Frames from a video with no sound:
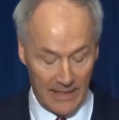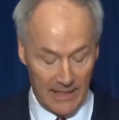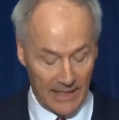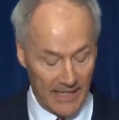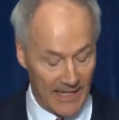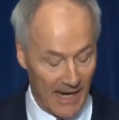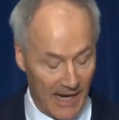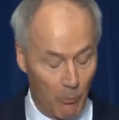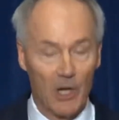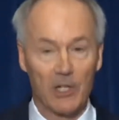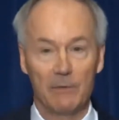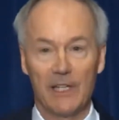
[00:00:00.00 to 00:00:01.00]
Again, I
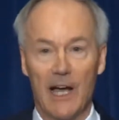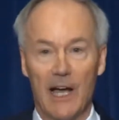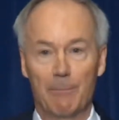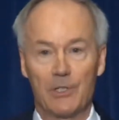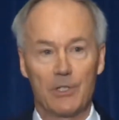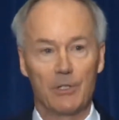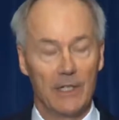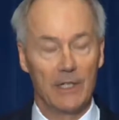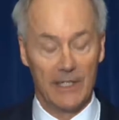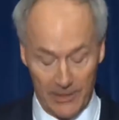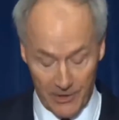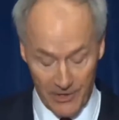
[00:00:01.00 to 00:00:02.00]
welcome the
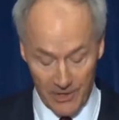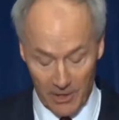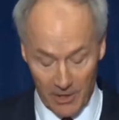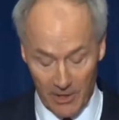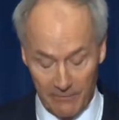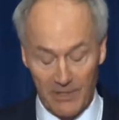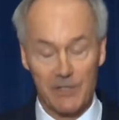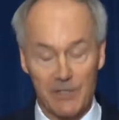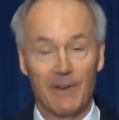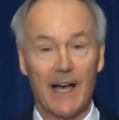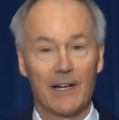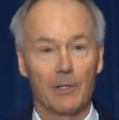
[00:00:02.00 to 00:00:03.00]
opportunity to serve this
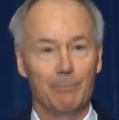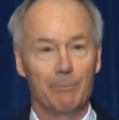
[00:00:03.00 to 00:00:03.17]
vital,